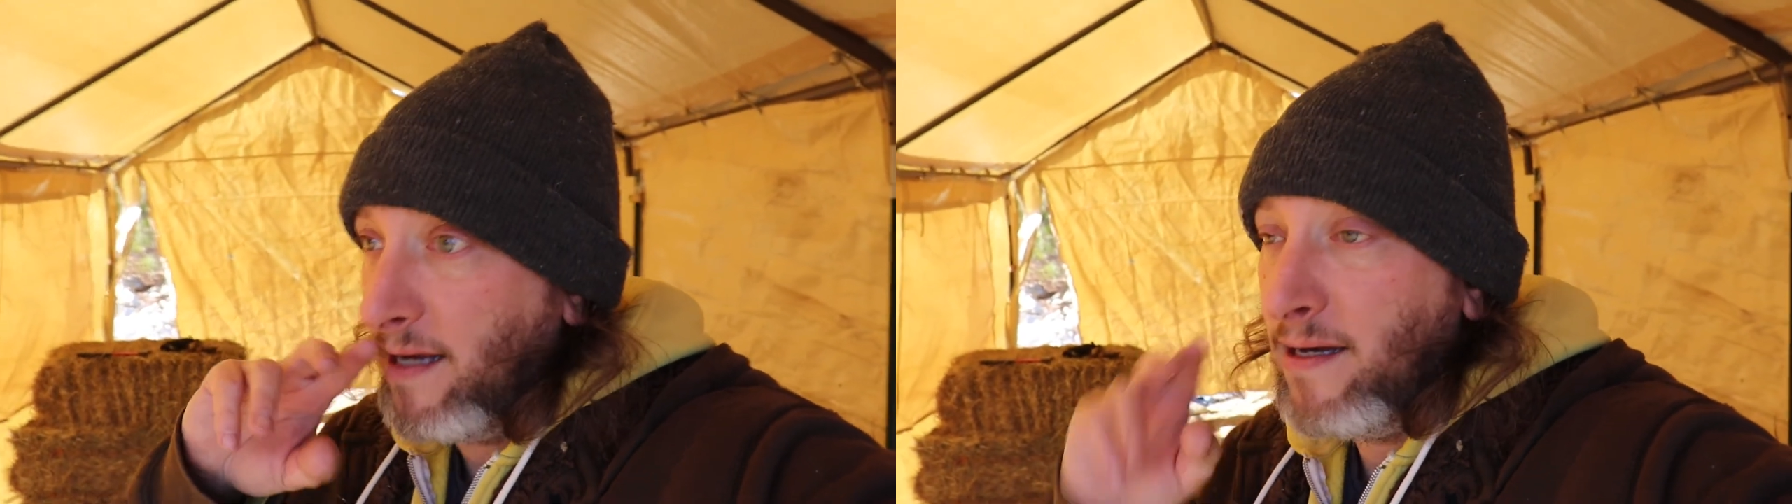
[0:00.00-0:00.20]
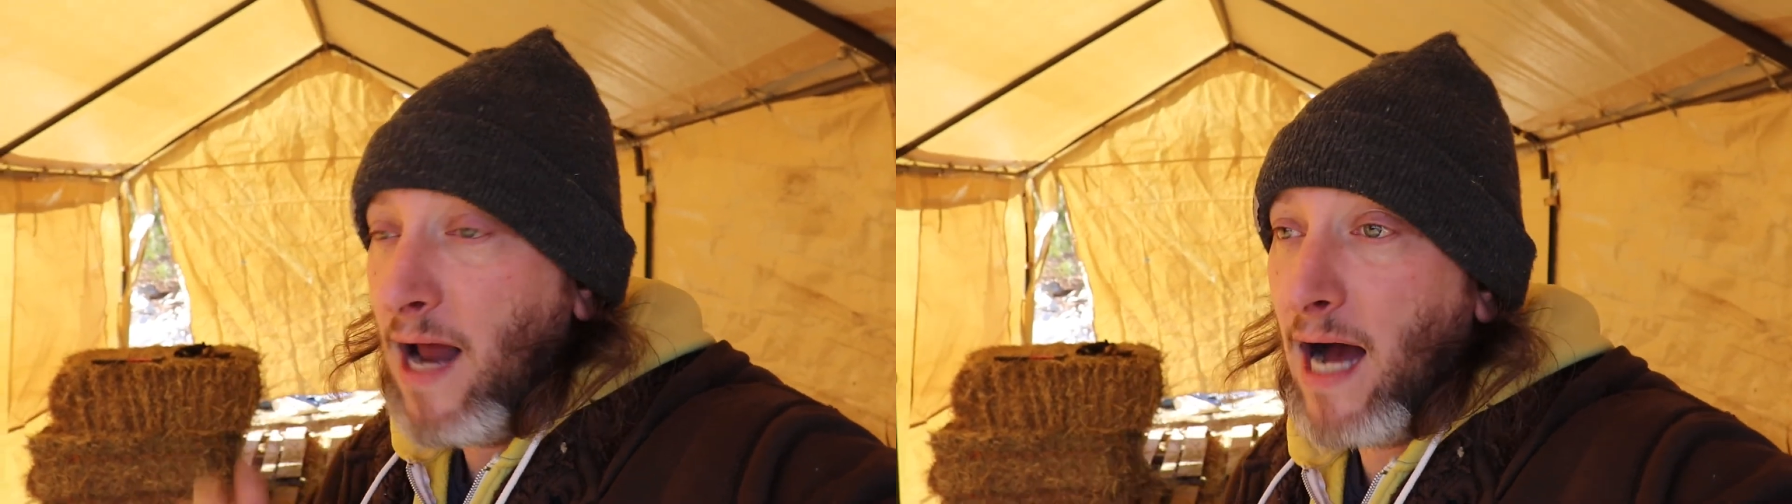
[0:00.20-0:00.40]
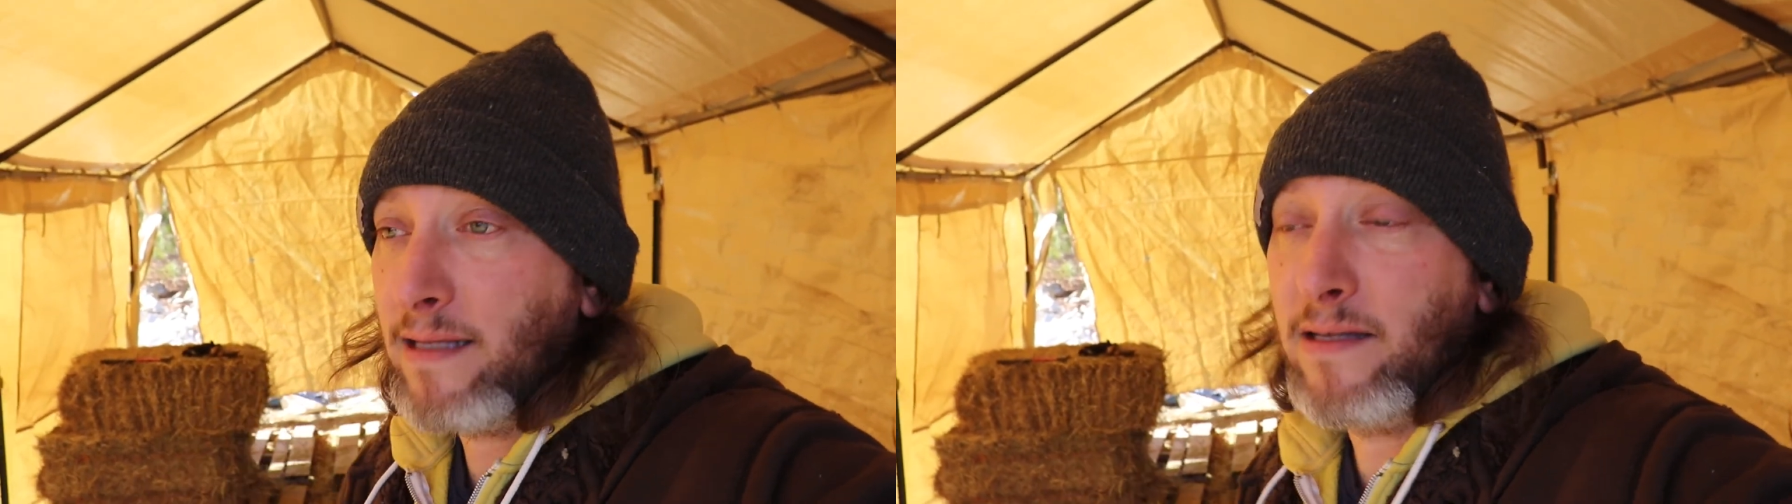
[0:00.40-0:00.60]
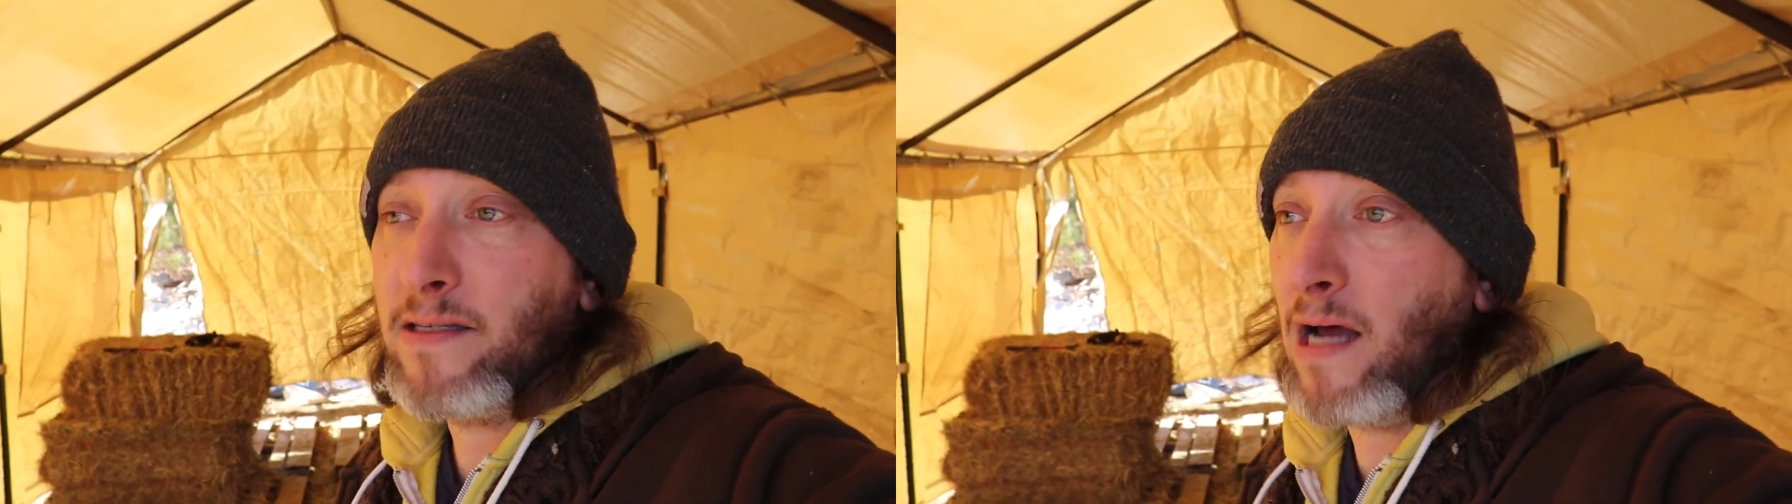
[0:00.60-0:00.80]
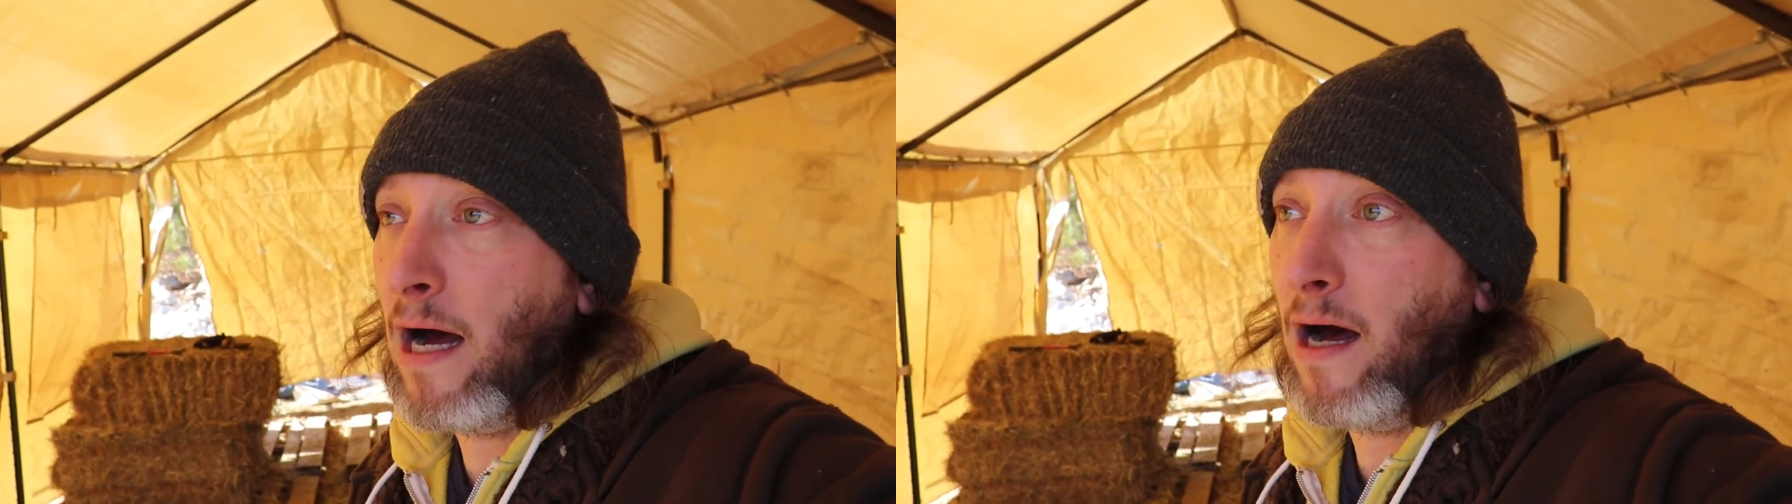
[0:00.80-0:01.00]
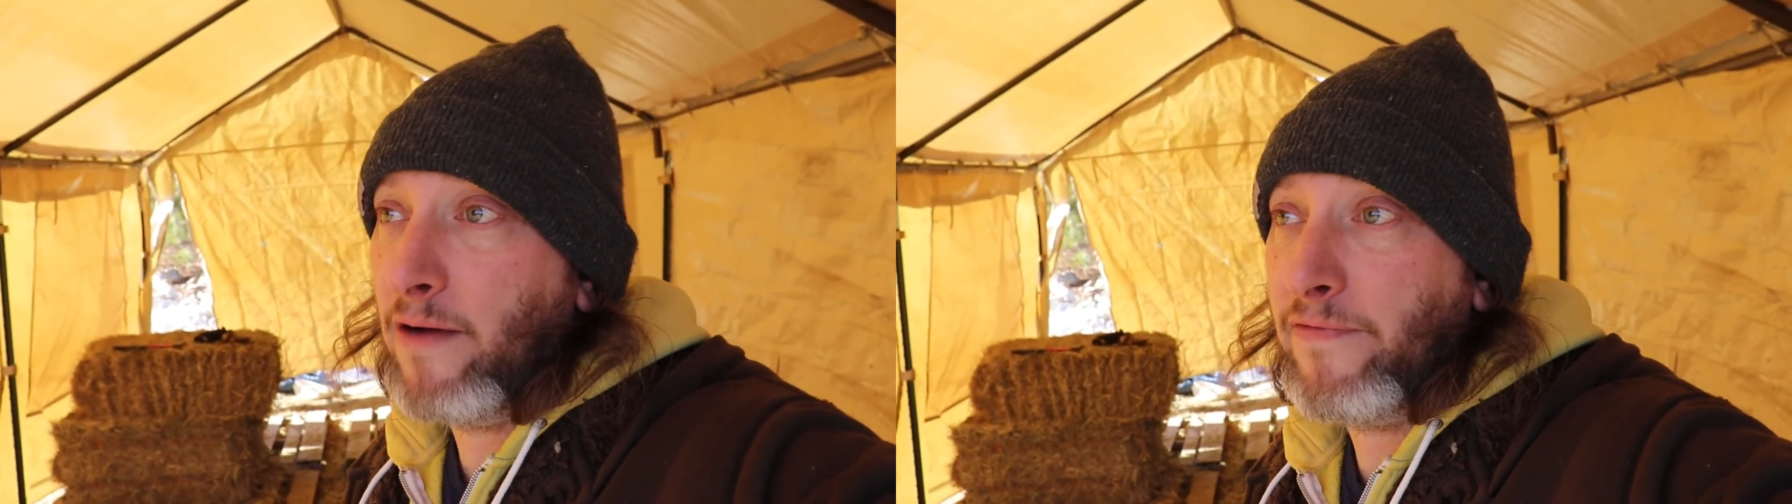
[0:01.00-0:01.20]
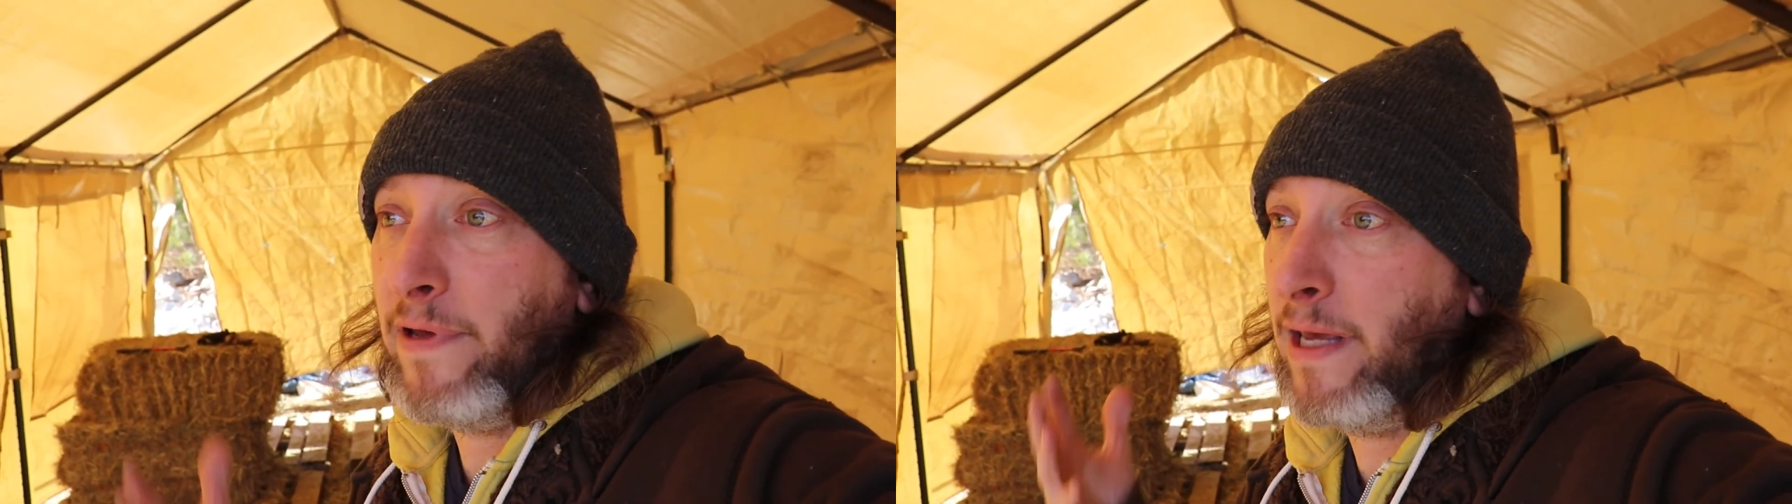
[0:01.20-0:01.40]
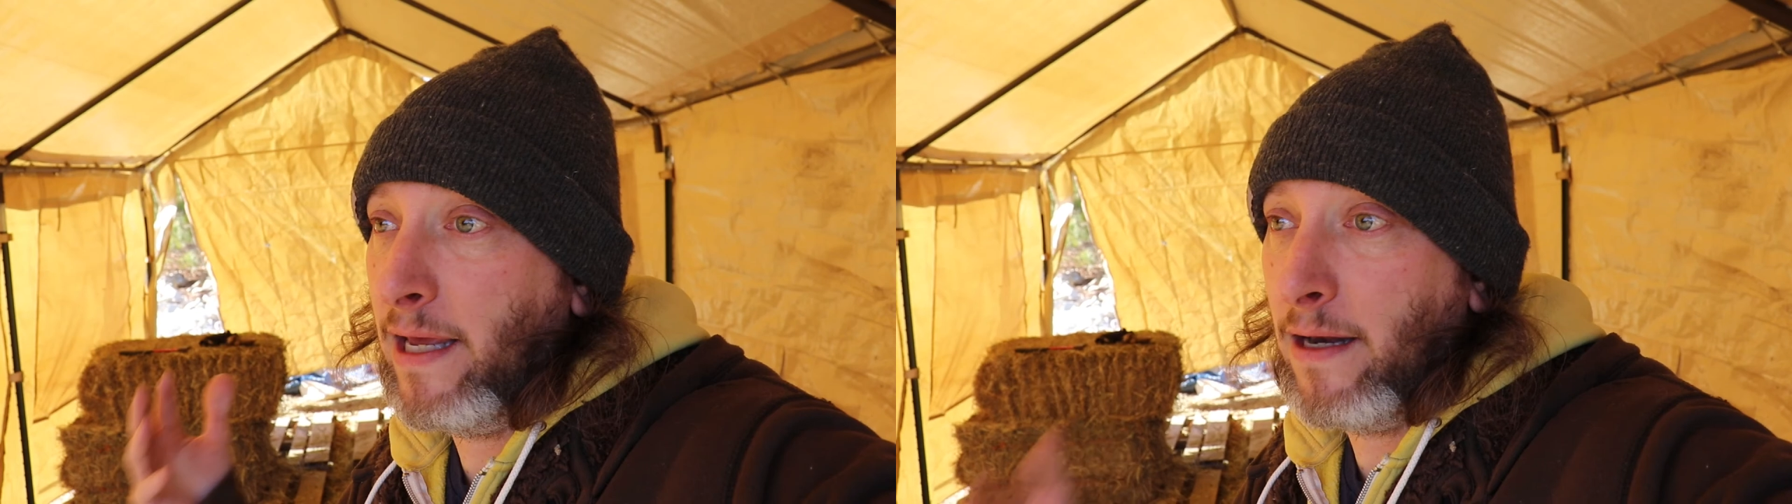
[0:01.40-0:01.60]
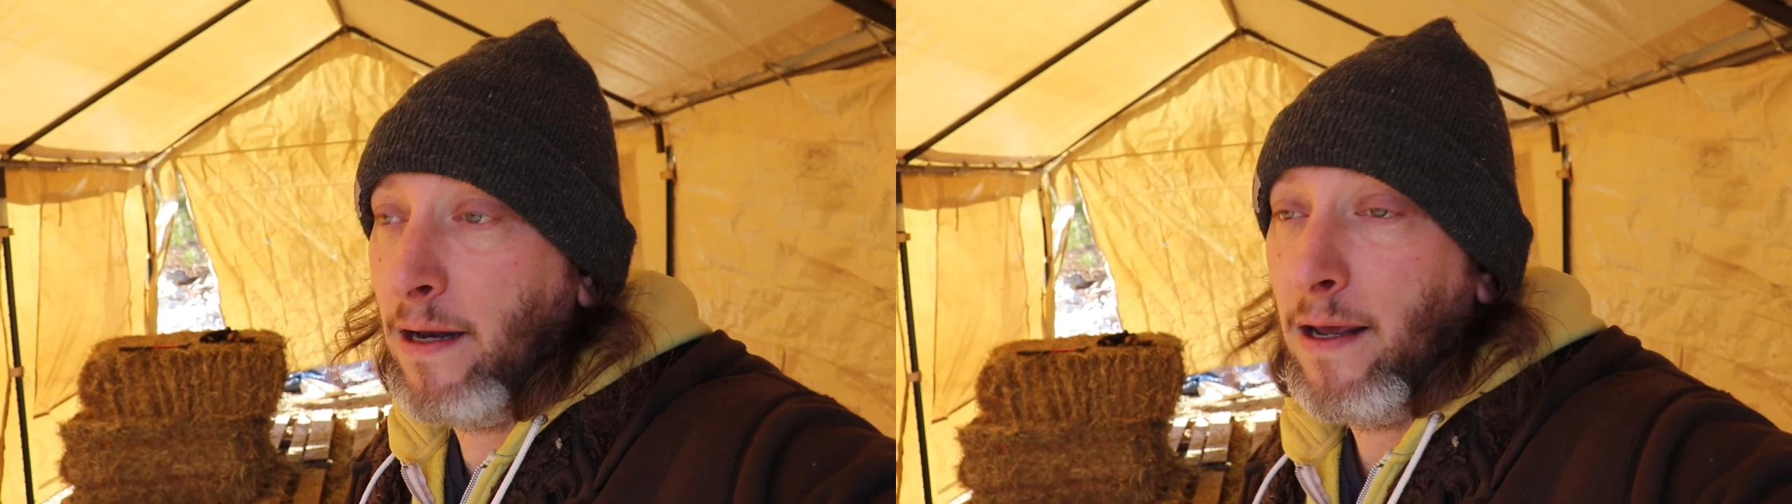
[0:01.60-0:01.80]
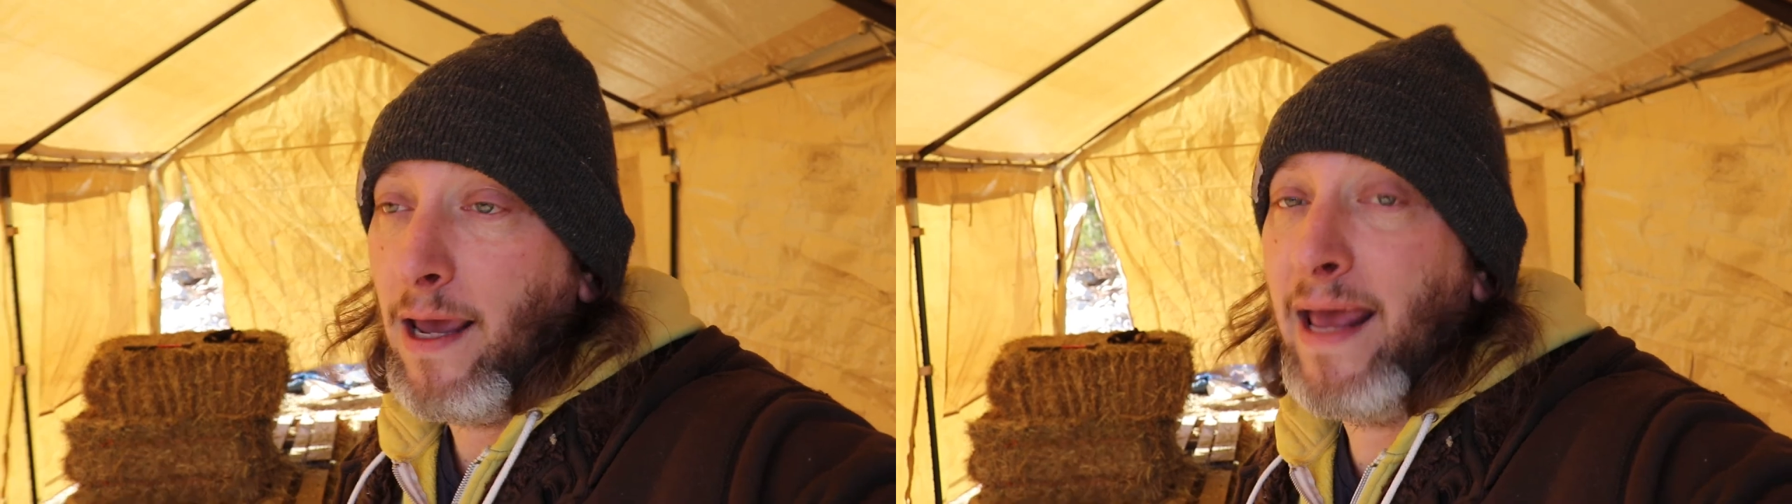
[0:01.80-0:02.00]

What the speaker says: knock this off in